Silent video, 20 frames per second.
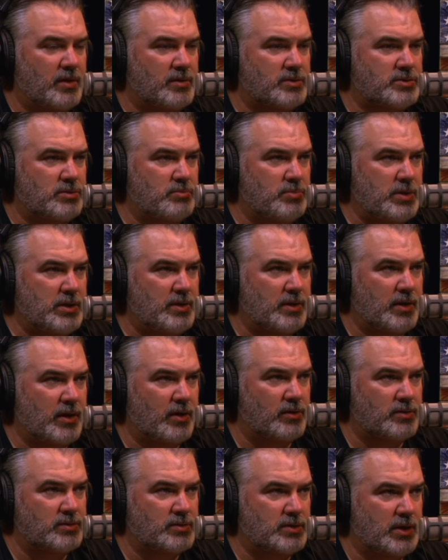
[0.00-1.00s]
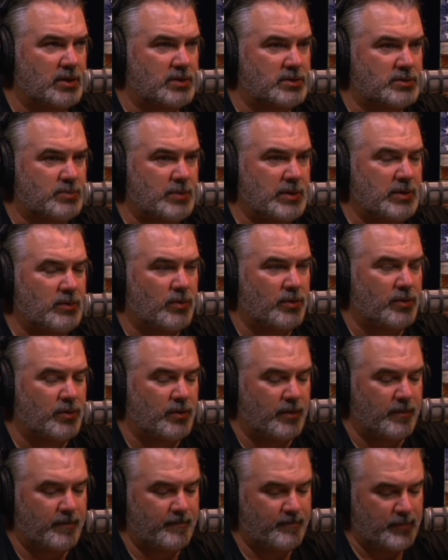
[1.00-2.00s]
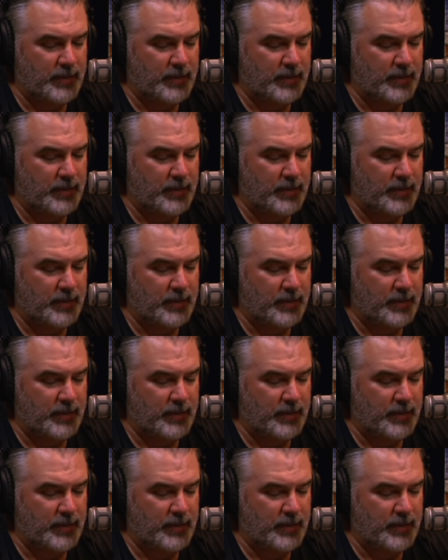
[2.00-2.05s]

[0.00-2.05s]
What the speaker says: to be there and speak with her.